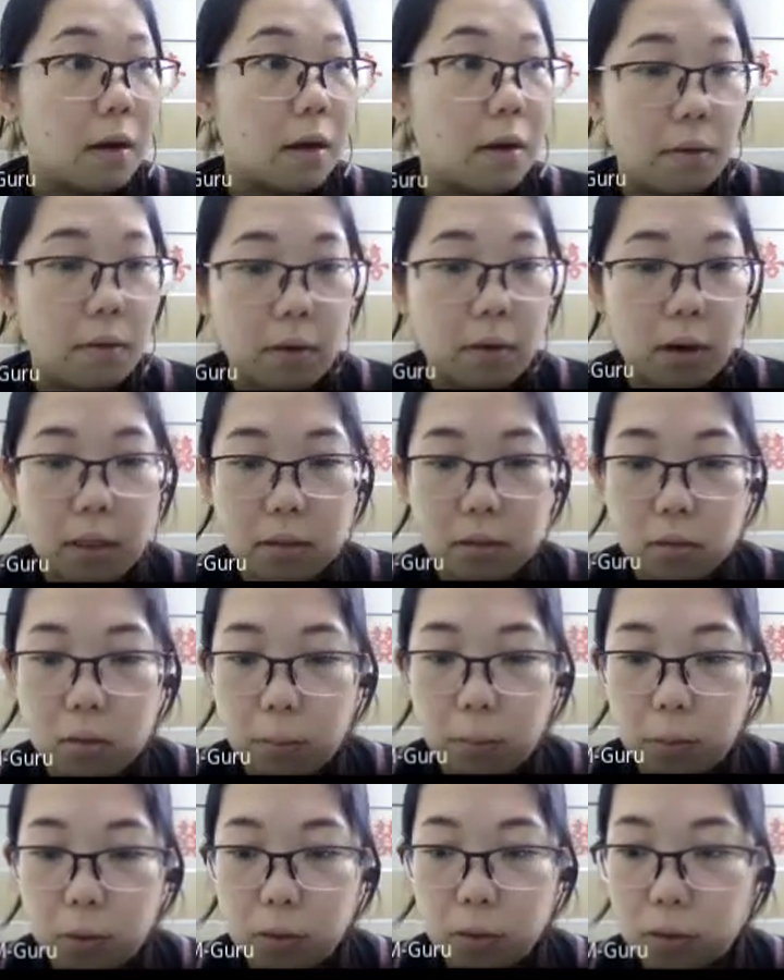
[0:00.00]
Right, so
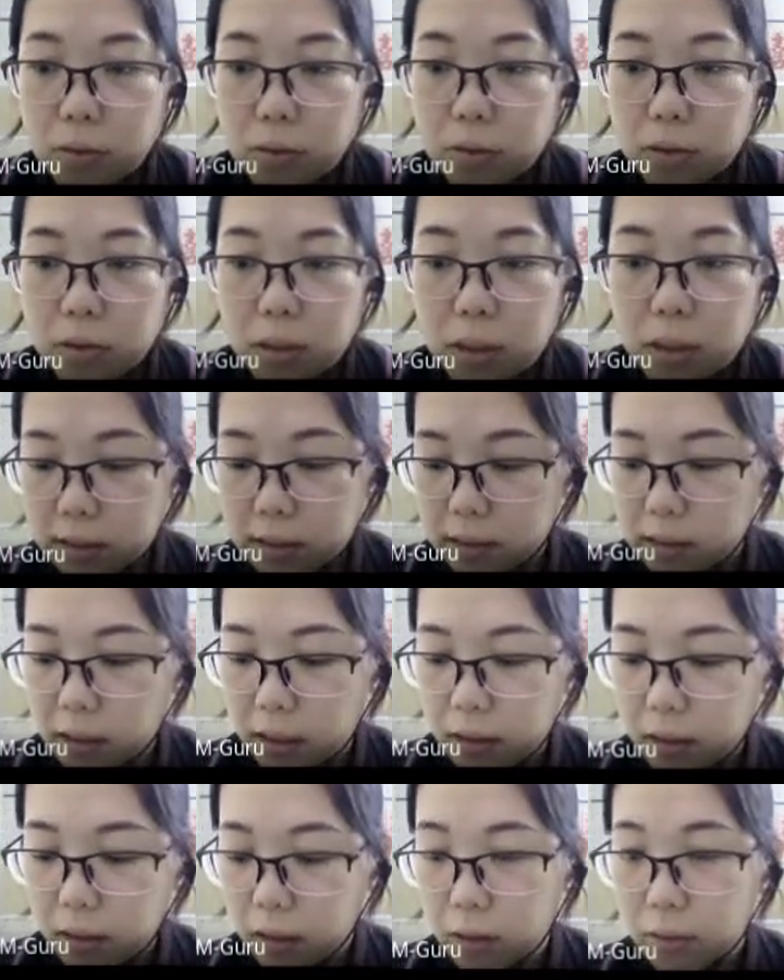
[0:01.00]
I'm going to go to the next
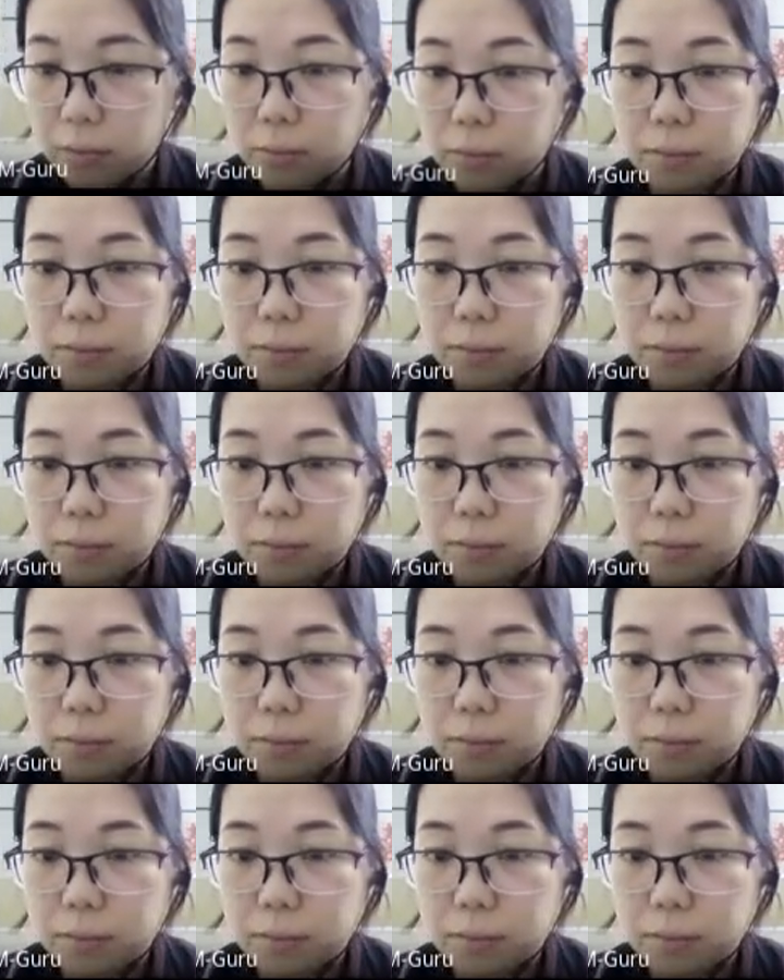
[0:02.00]
slide now.